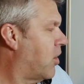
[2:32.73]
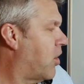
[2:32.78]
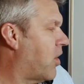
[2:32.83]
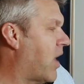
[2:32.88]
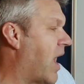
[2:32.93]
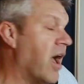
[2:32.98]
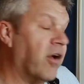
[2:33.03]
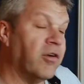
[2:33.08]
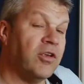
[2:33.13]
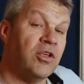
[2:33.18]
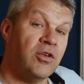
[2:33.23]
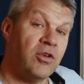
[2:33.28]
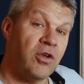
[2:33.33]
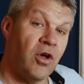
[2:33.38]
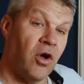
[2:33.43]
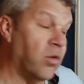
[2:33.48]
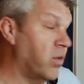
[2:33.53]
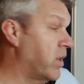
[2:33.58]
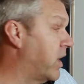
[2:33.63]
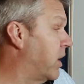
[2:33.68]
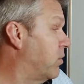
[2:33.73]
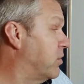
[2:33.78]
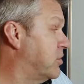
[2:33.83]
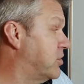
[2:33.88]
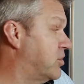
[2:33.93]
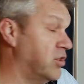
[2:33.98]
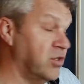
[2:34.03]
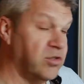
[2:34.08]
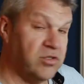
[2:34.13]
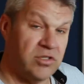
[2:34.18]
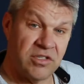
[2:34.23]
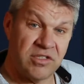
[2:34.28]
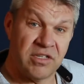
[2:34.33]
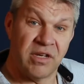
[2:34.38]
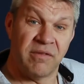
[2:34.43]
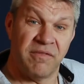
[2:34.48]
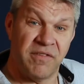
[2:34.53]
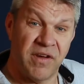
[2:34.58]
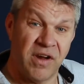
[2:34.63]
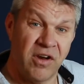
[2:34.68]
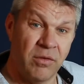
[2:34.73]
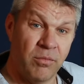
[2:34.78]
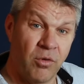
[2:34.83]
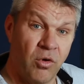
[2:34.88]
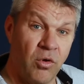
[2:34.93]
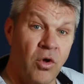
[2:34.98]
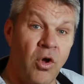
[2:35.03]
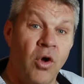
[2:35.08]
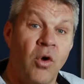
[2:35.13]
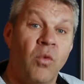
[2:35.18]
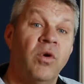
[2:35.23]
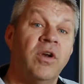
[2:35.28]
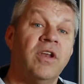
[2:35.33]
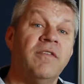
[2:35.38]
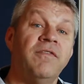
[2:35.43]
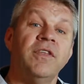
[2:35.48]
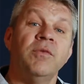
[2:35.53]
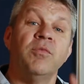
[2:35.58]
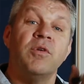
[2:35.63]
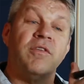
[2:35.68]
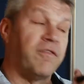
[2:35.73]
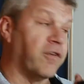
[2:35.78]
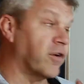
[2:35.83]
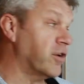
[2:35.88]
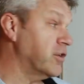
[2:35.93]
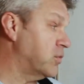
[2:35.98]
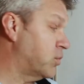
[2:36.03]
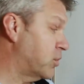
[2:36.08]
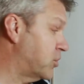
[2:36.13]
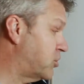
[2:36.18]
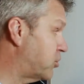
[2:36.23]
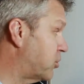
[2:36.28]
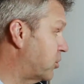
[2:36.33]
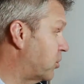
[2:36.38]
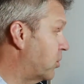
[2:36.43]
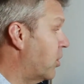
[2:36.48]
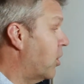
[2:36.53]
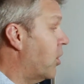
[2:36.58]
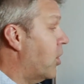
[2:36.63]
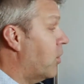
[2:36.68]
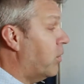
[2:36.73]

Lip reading: or how do you know it was due to some variable? What if the reverse were true?